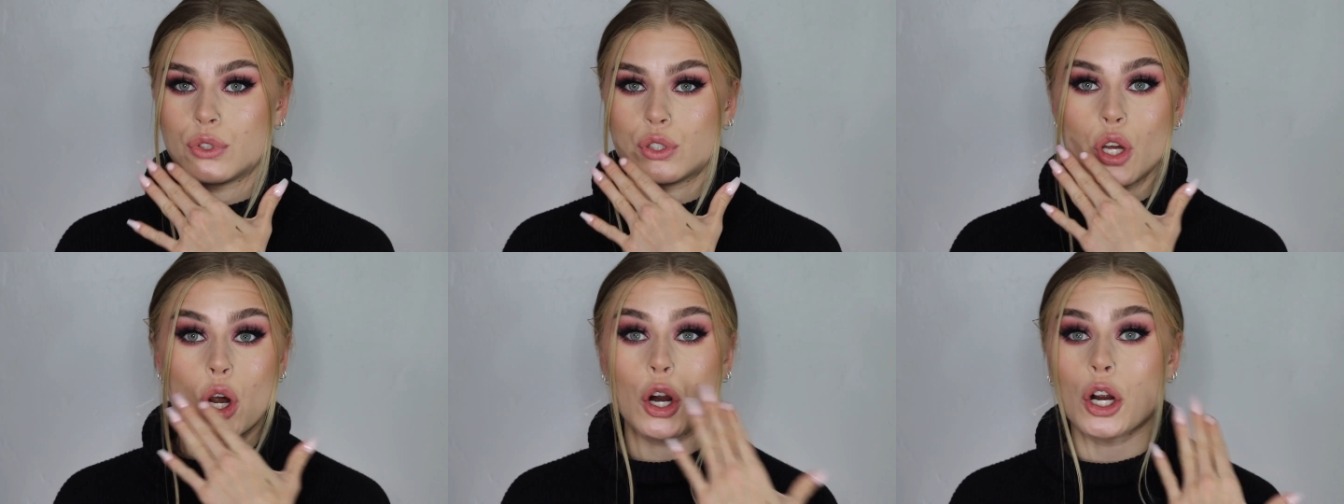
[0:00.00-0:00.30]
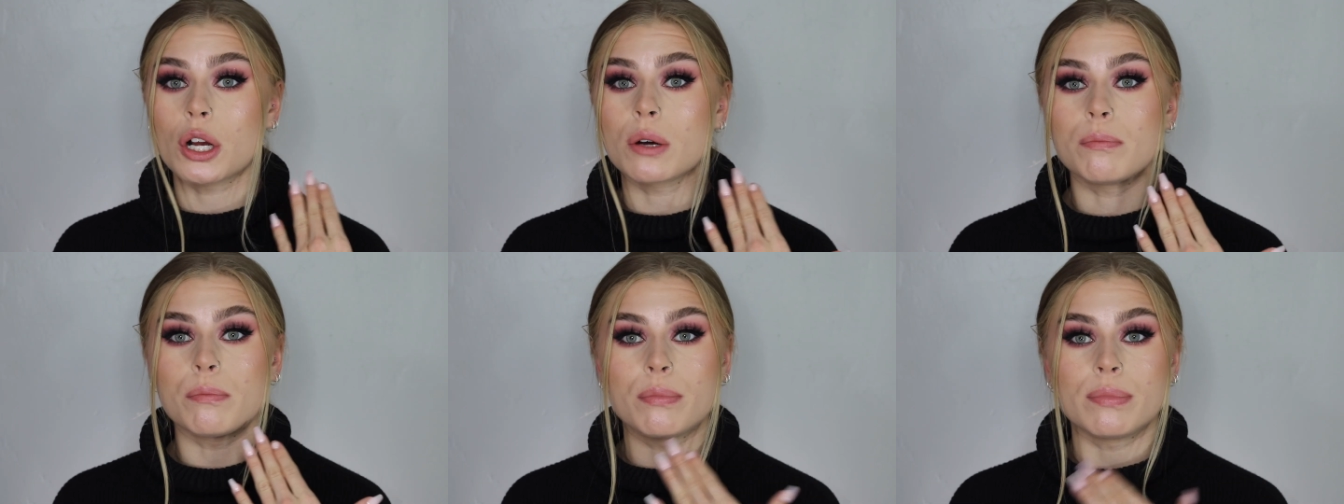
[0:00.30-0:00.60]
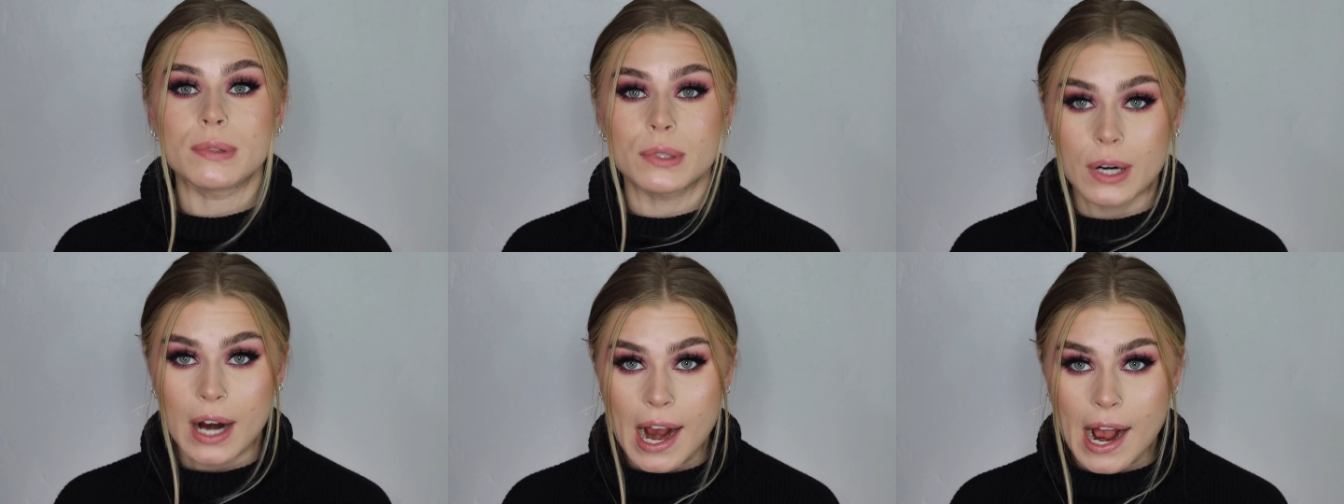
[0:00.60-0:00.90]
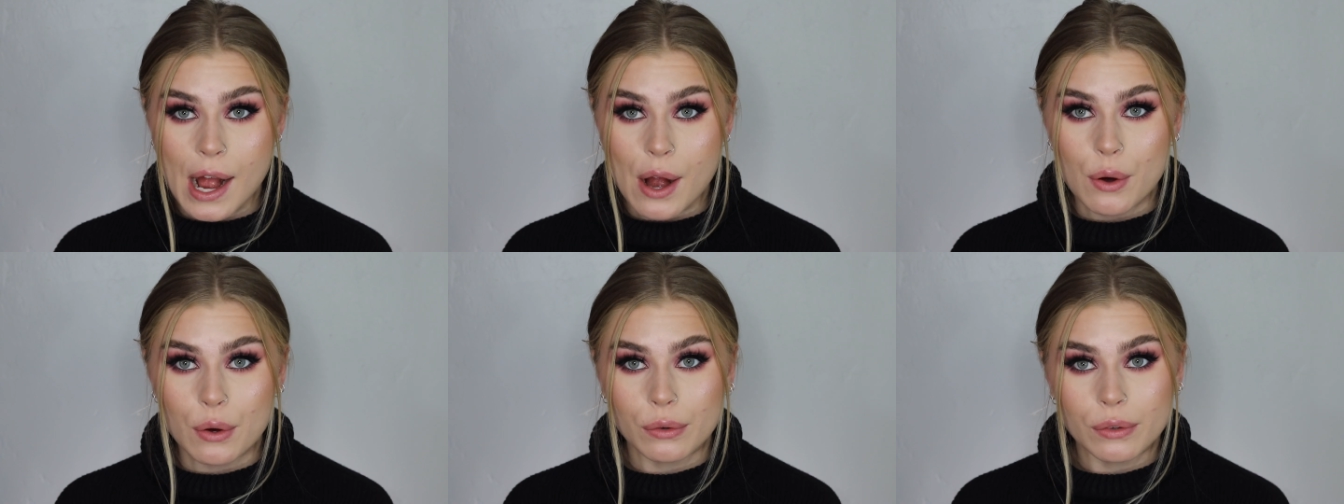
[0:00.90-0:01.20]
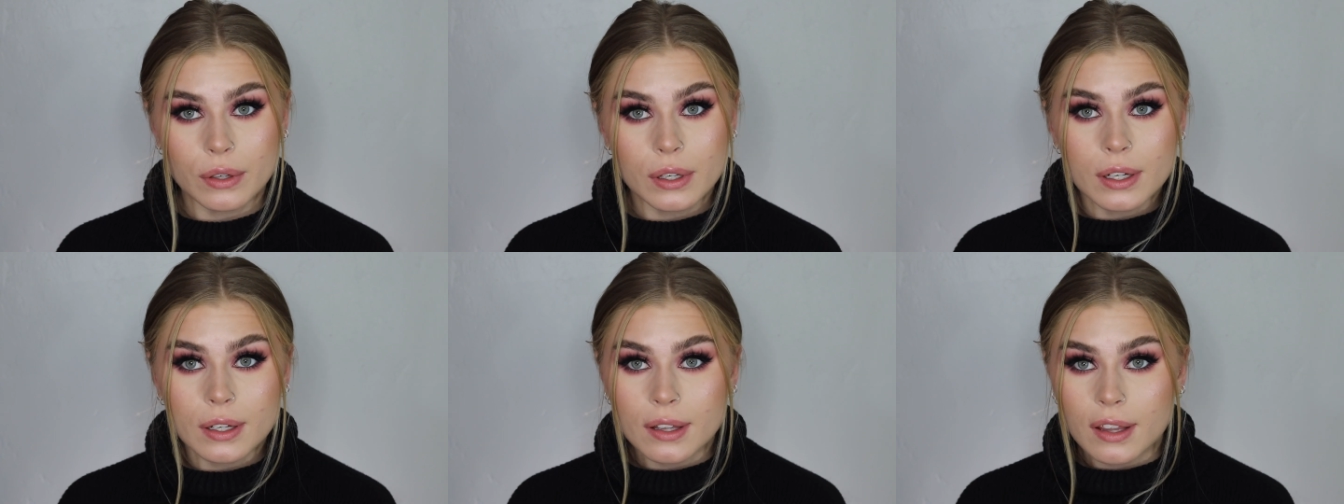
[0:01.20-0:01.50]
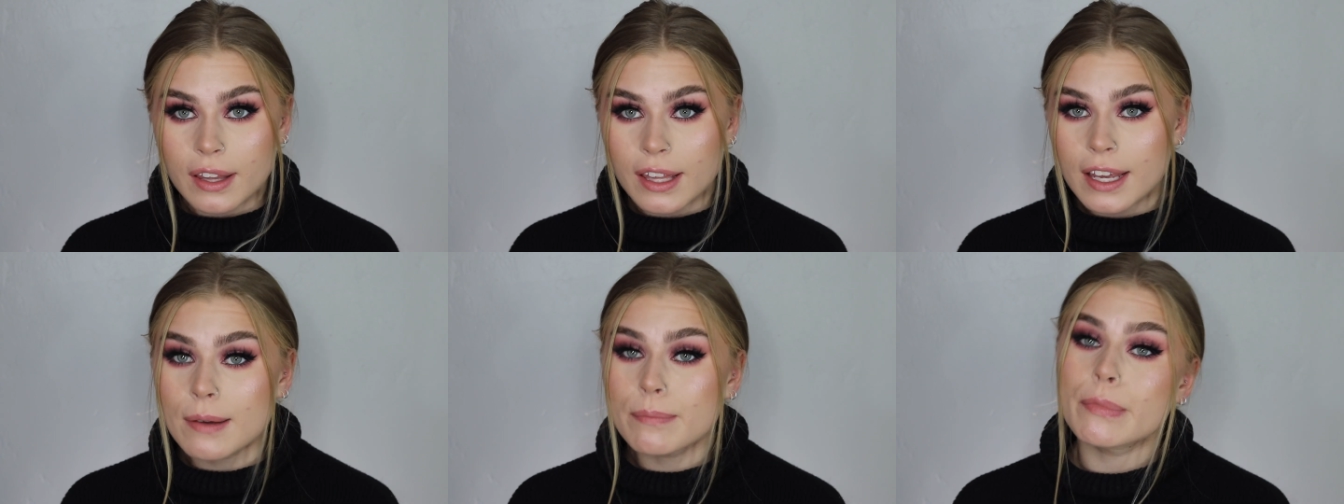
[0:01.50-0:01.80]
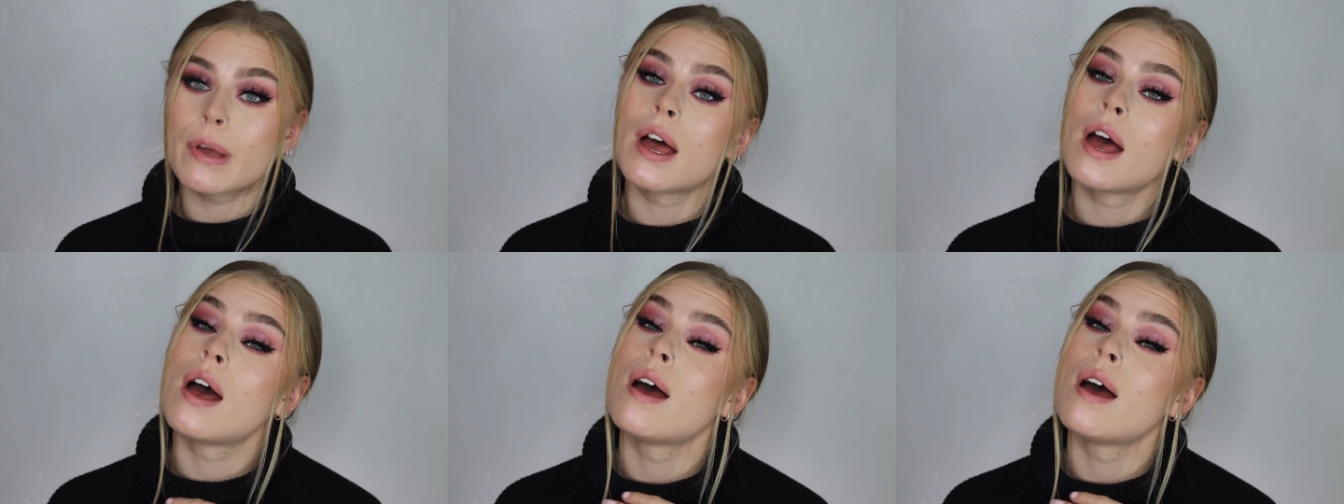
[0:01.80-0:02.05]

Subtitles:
dark brown lip,